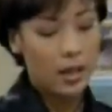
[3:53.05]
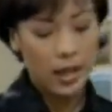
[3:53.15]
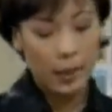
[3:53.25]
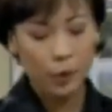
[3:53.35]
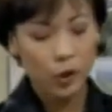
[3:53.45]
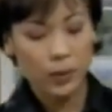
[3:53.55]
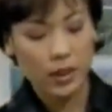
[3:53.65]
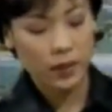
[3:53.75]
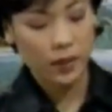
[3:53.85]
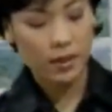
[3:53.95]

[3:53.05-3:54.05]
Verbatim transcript: I'm going to be giving this